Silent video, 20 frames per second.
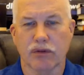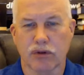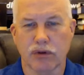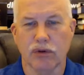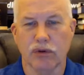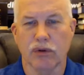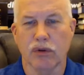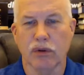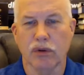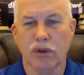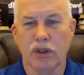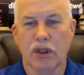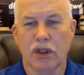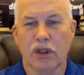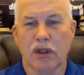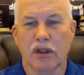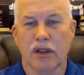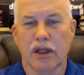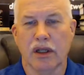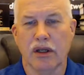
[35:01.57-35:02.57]
tool
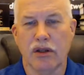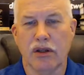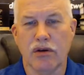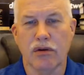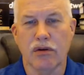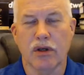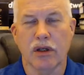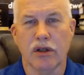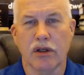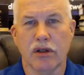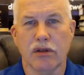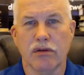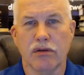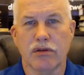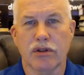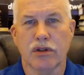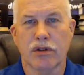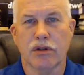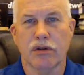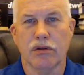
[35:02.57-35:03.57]
that you can use
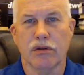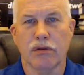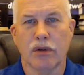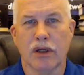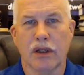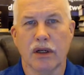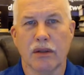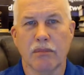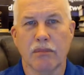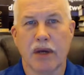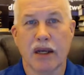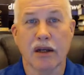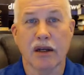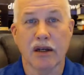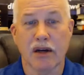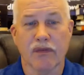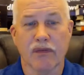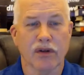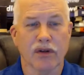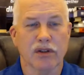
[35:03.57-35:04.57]
to make a
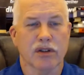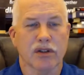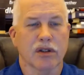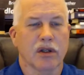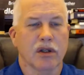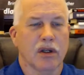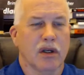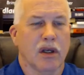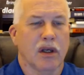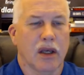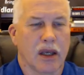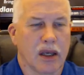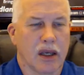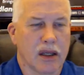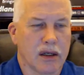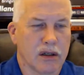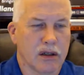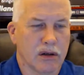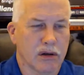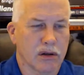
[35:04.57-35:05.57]
difference
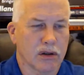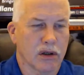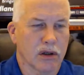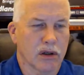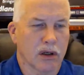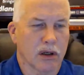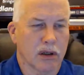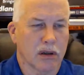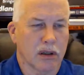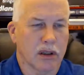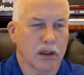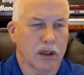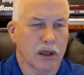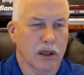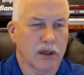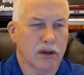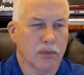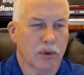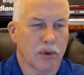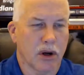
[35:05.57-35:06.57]
in your
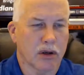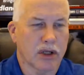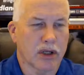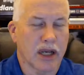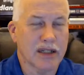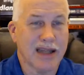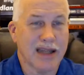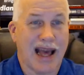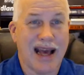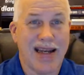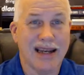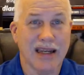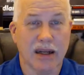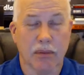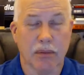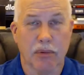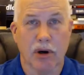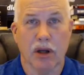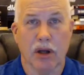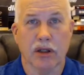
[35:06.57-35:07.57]
broadcast. I did a
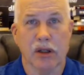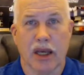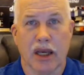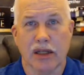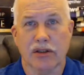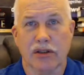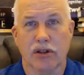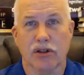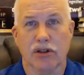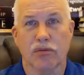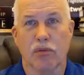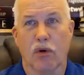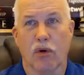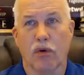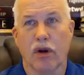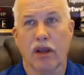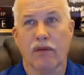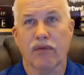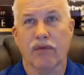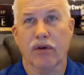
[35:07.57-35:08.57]
broadcast this
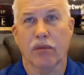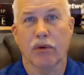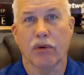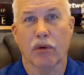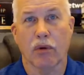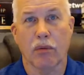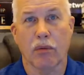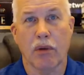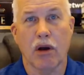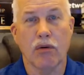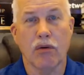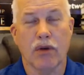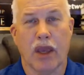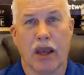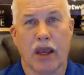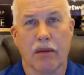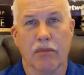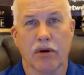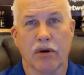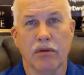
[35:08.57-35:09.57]
morning from a remote
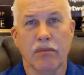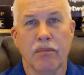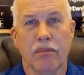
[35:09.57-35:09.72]
camera